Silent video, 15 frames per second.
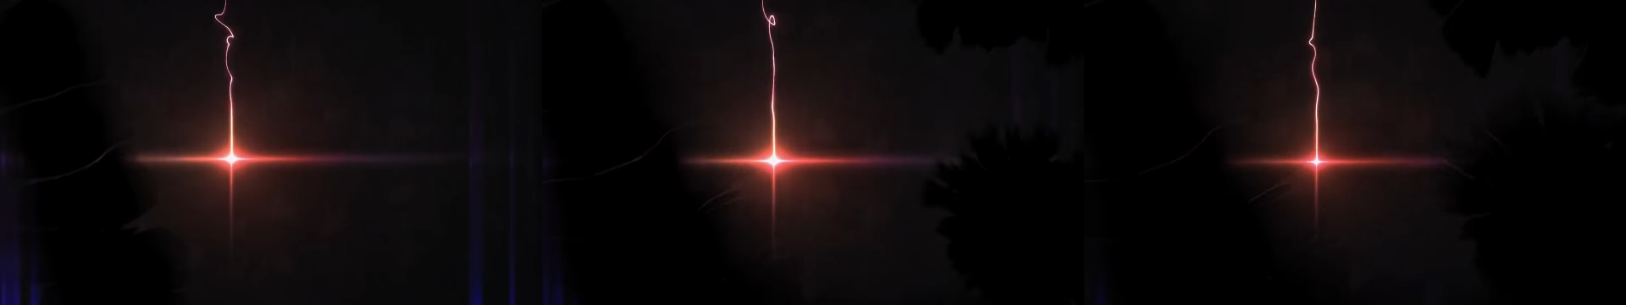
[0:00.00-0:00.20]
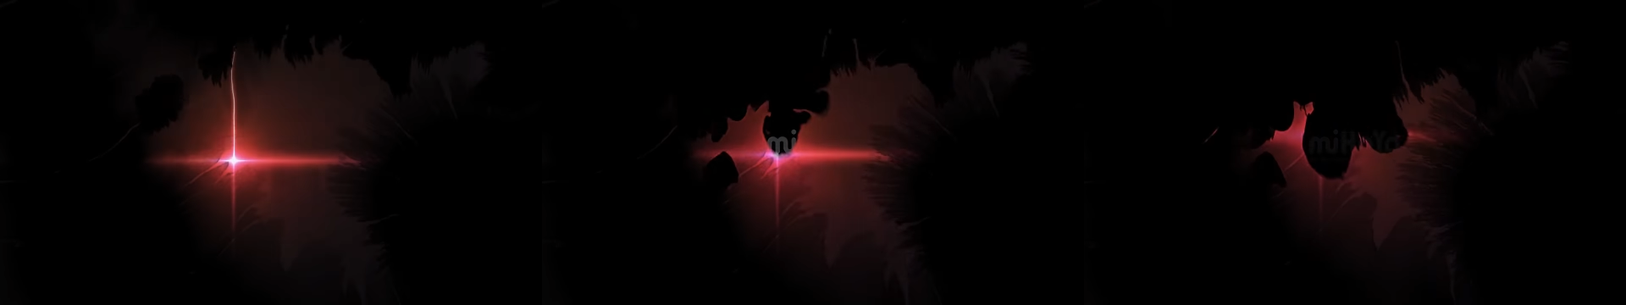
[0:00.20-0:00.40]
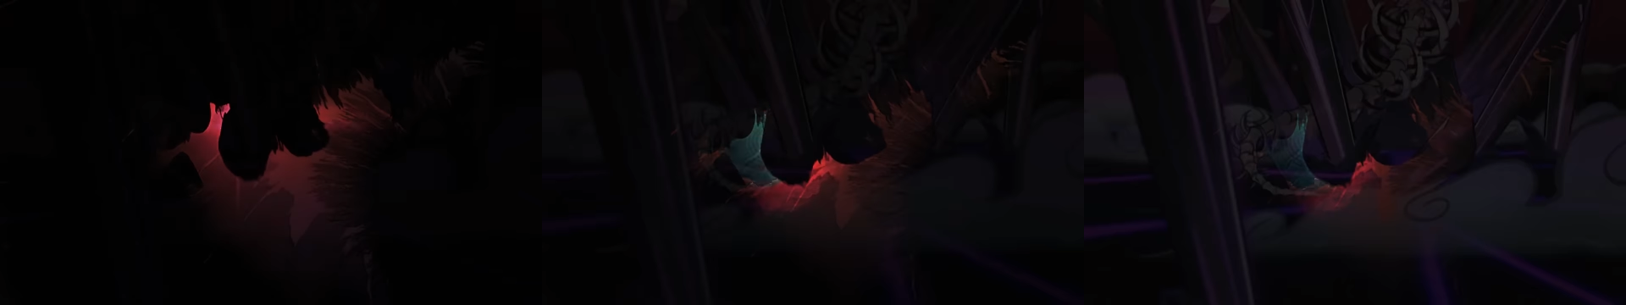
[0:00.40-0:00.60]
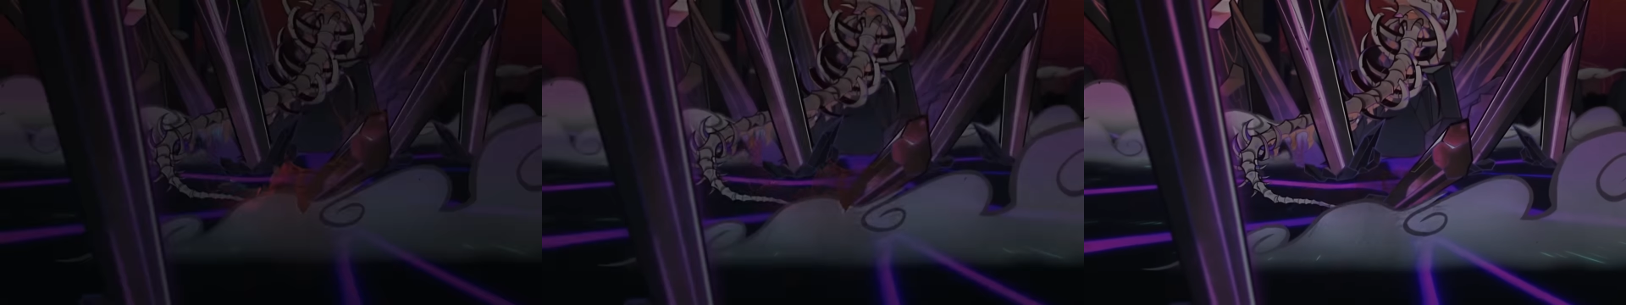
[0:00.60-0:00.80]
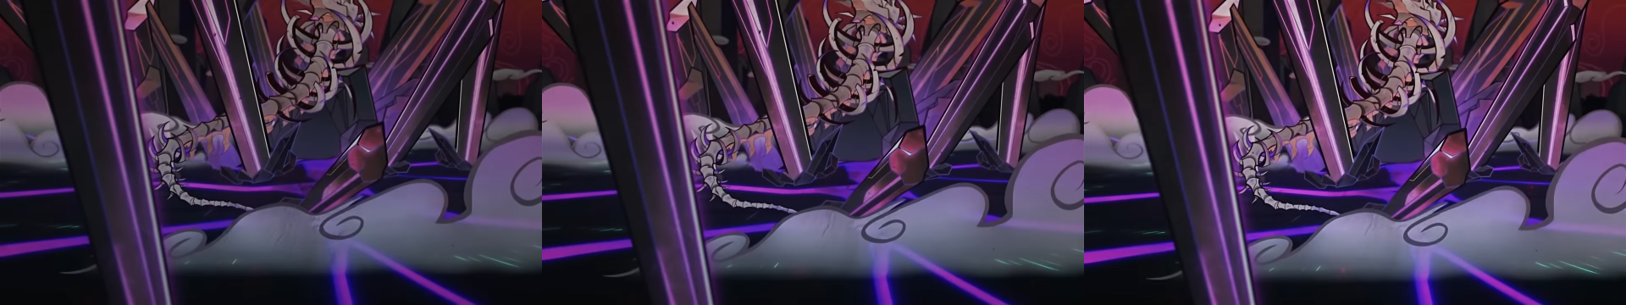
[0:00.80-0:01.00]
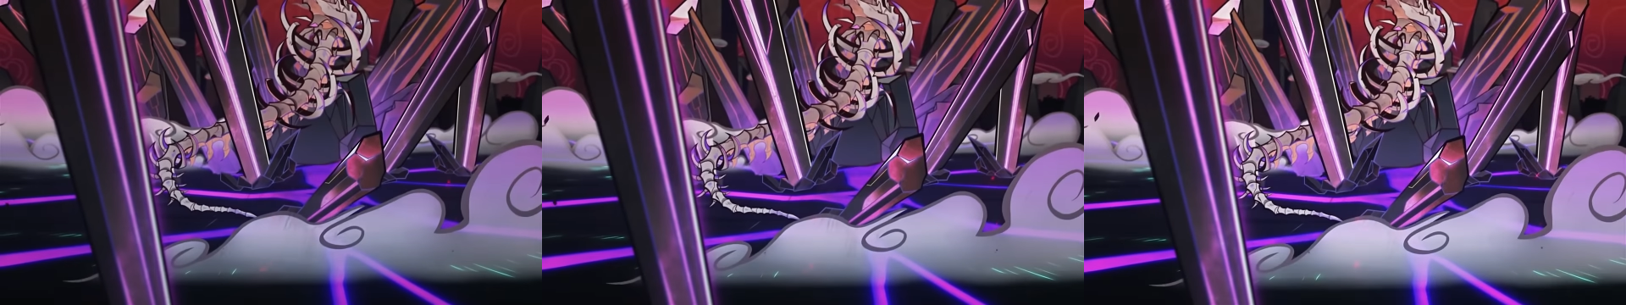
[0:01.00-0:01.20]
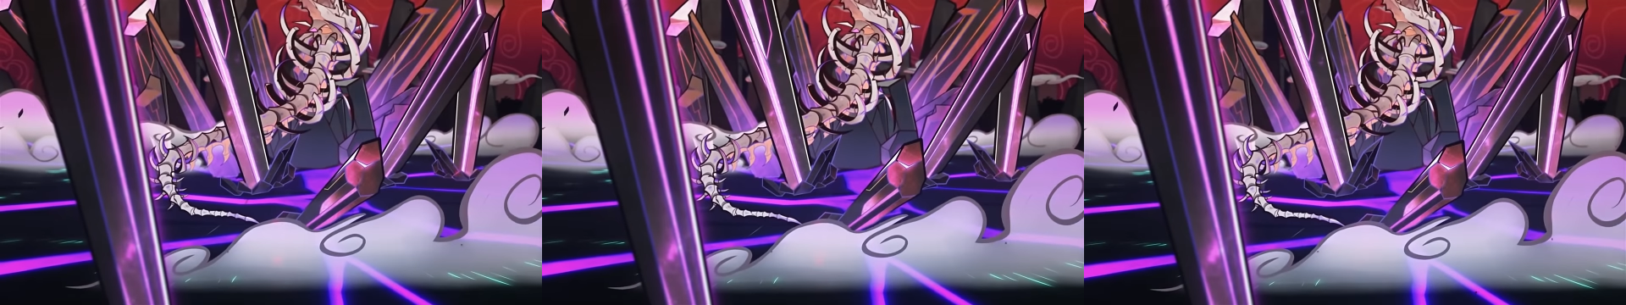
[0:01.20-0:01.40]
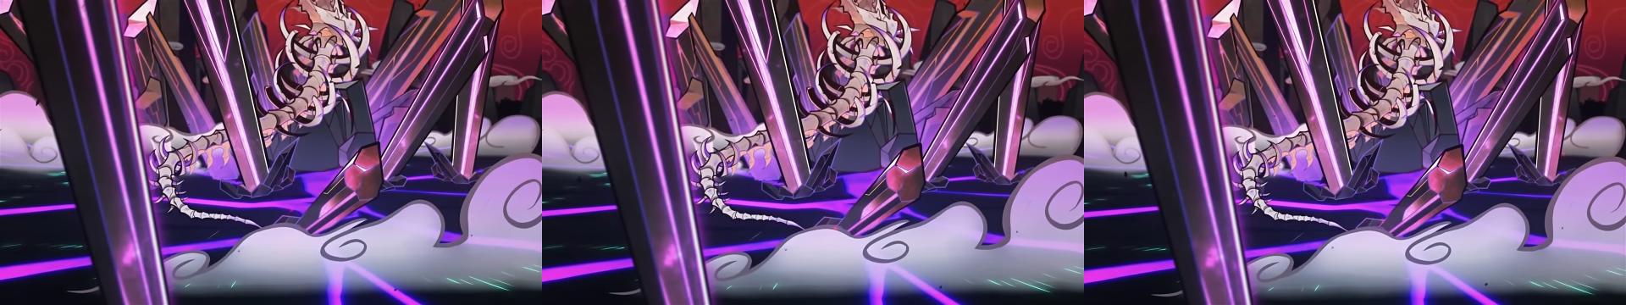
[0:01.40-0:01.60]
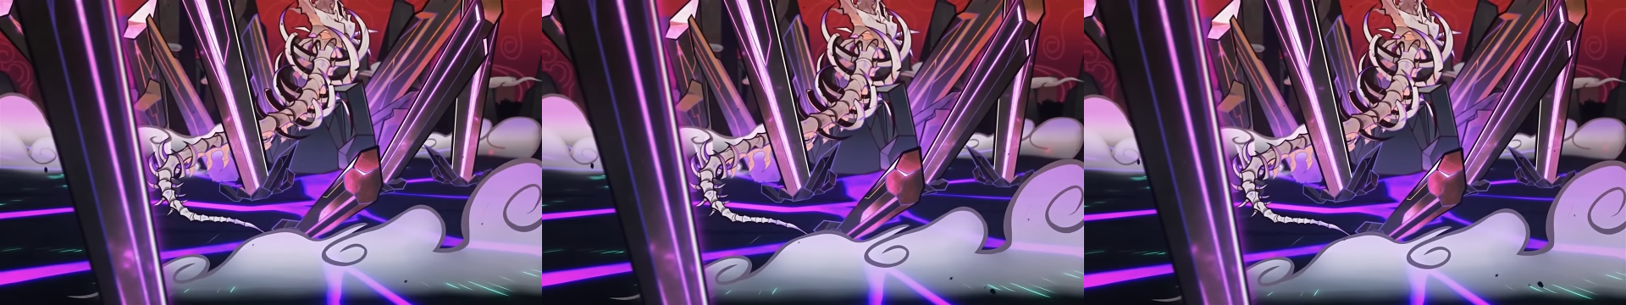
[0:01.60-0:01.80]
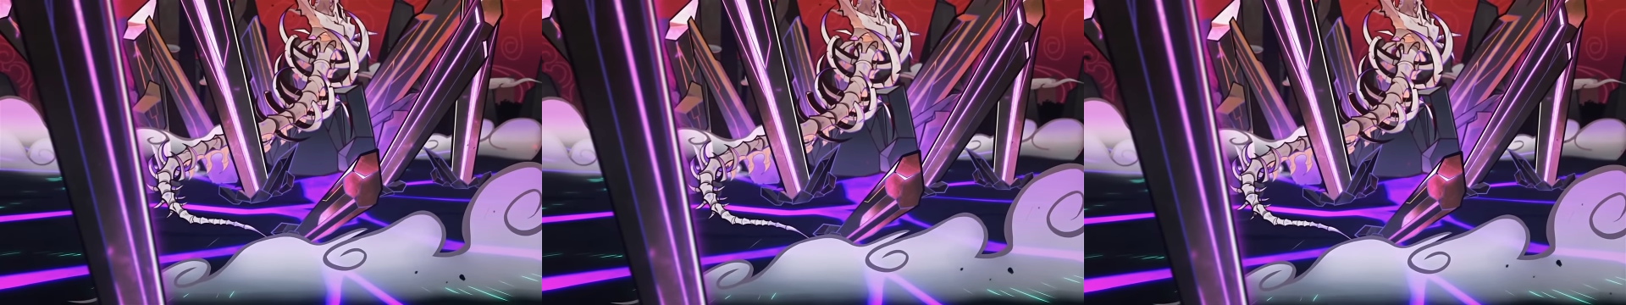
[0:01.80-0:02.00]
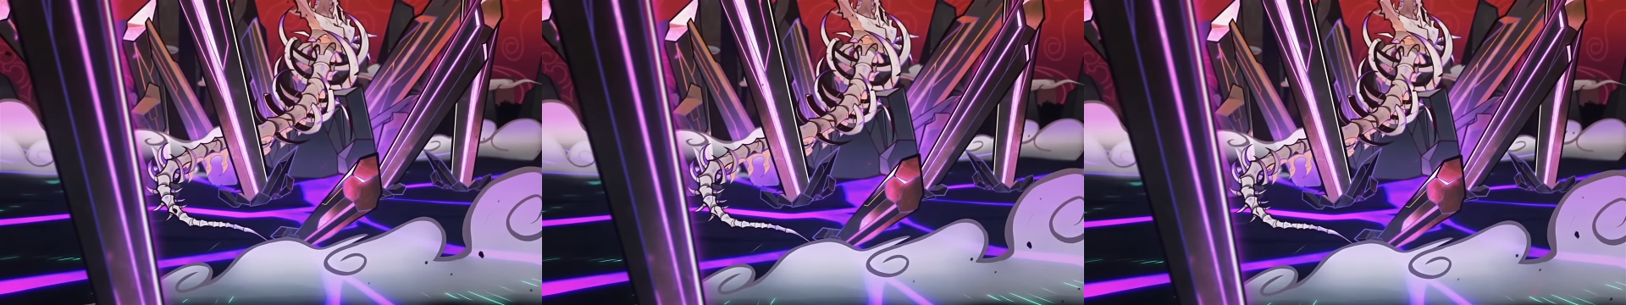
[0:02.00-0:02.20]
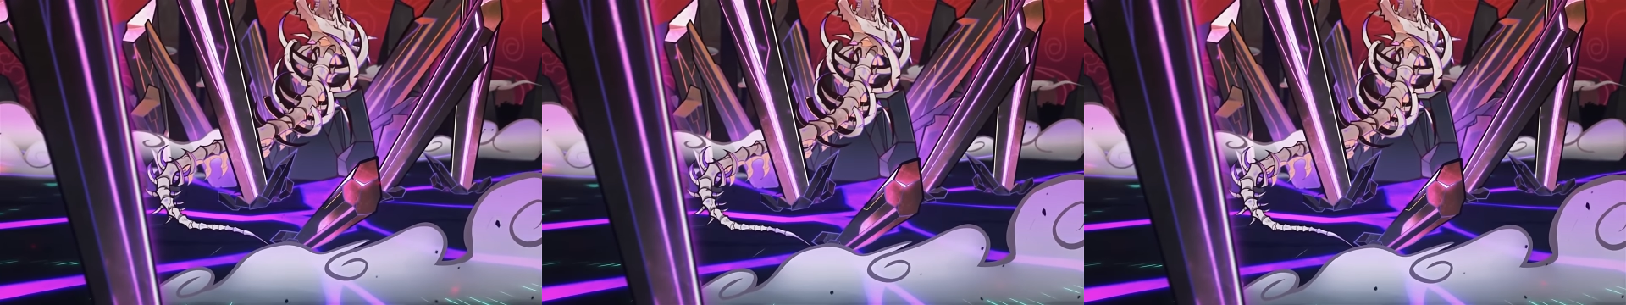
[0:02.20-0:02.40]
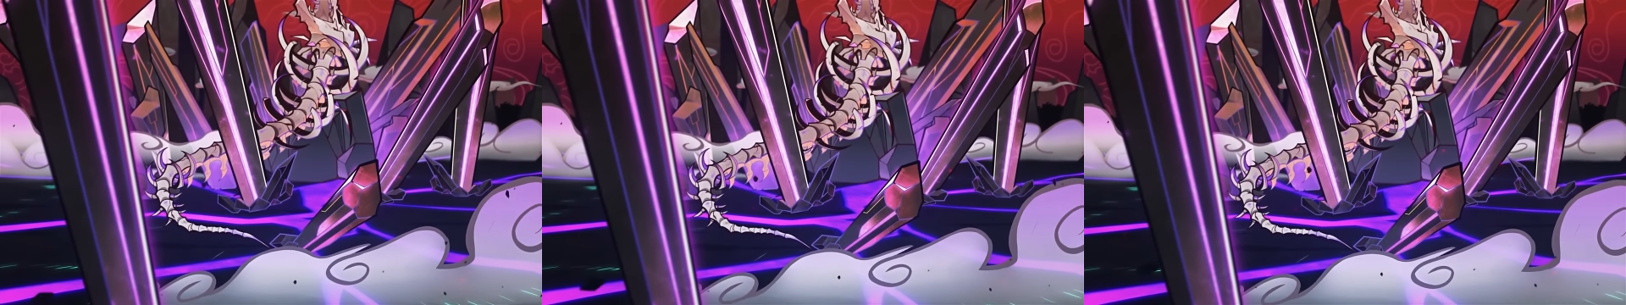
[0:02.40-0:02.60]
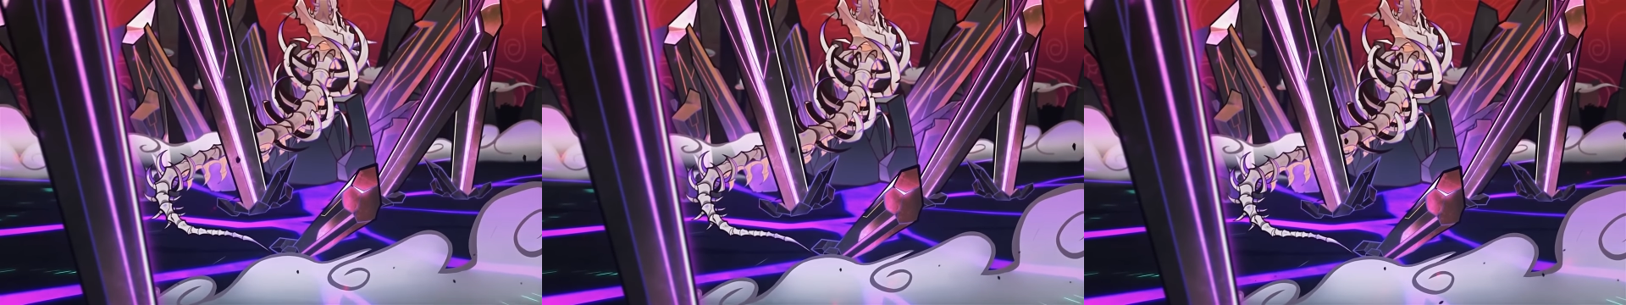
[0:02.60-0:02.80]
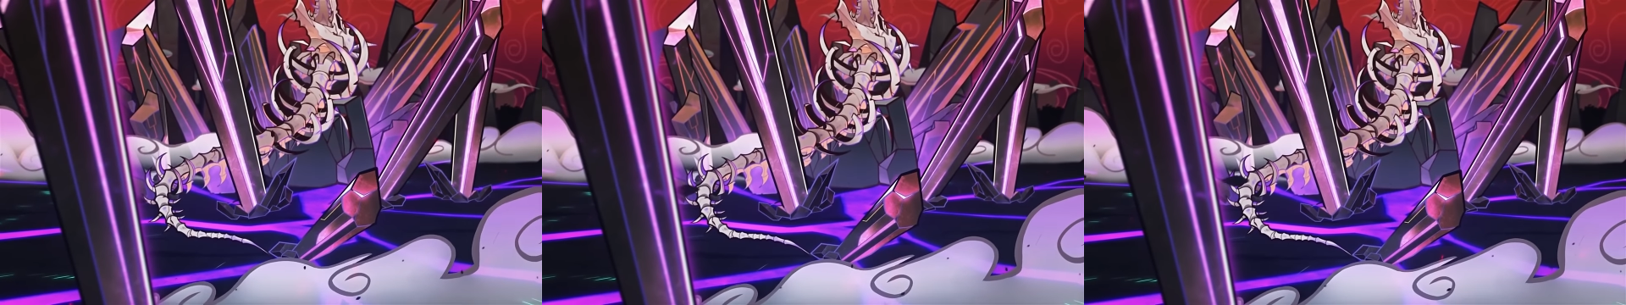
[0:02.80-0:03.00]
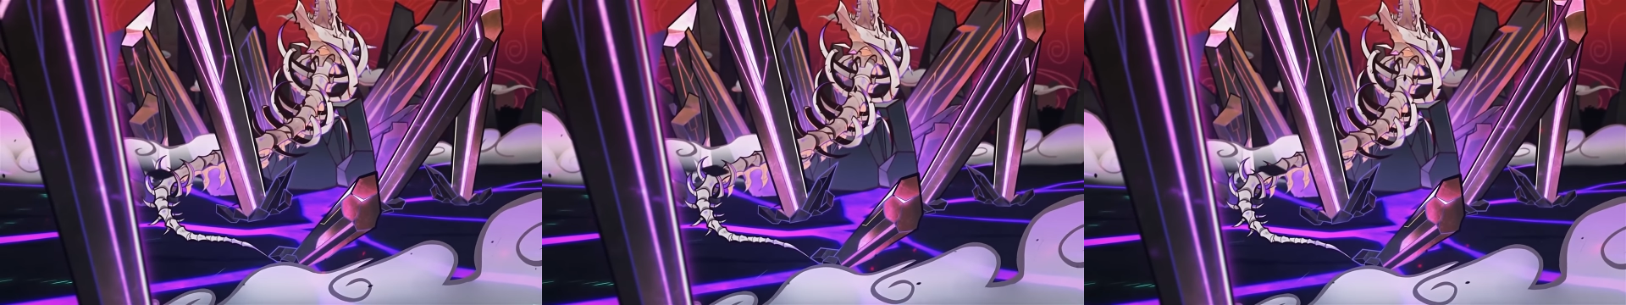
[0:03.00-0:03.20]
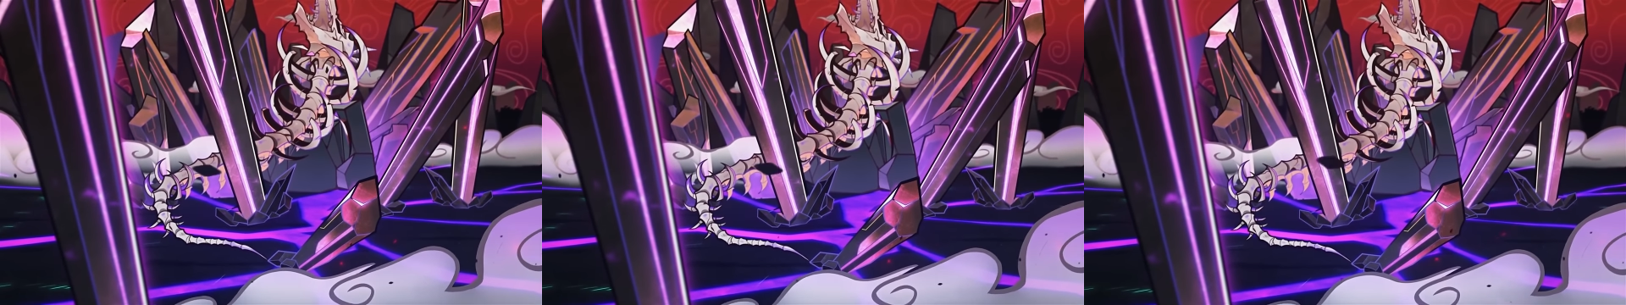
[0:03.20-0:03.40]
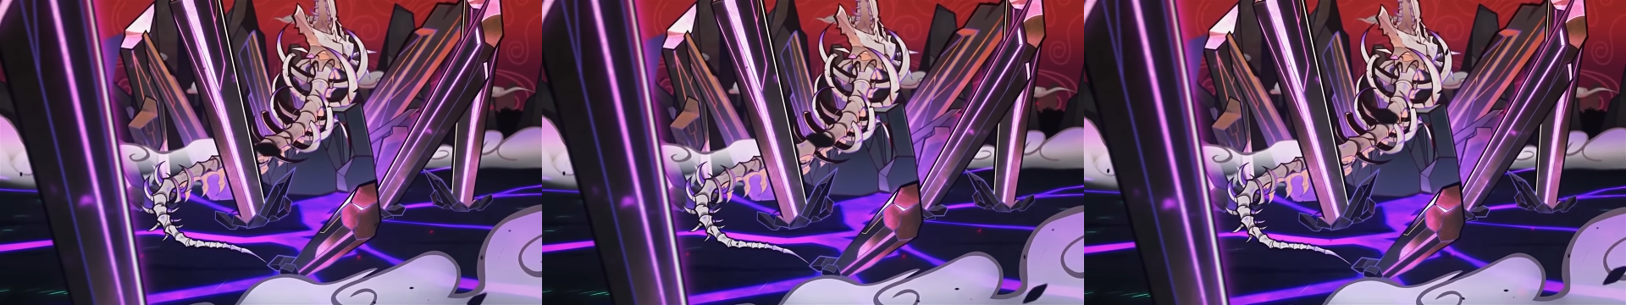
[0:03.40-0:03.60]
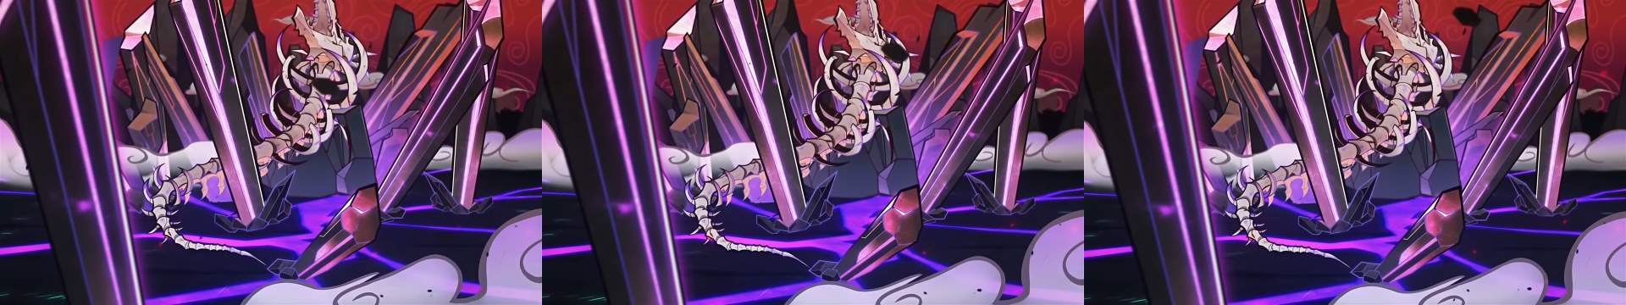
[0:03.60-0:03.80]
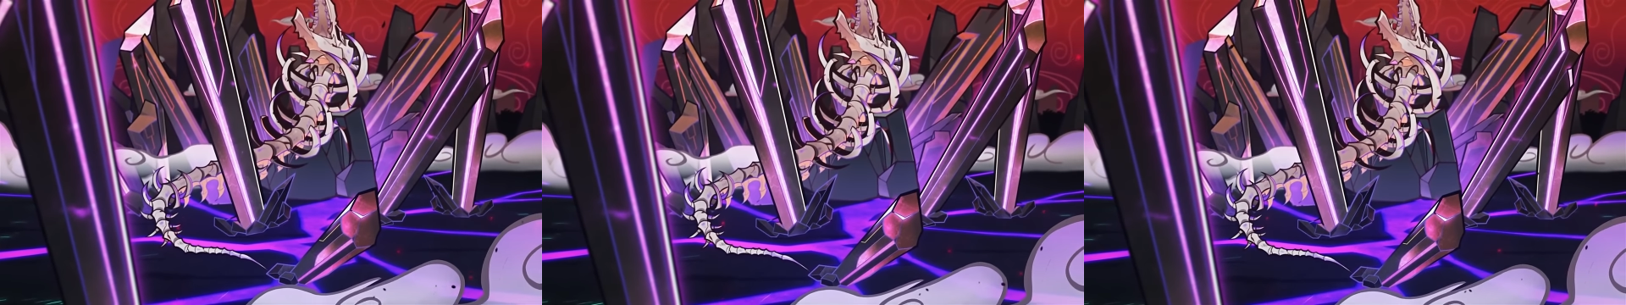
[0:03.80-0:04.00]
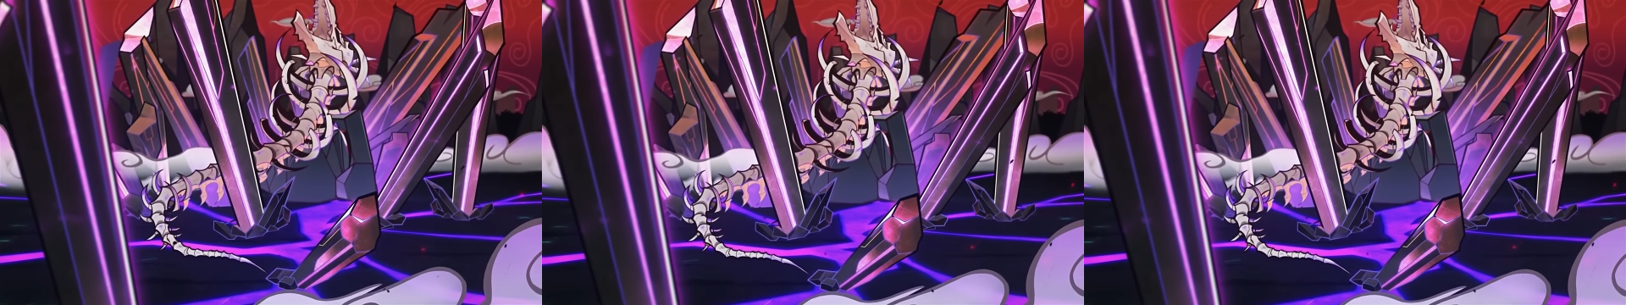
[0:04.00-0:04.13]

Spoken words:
Nobody's mouth can be seen.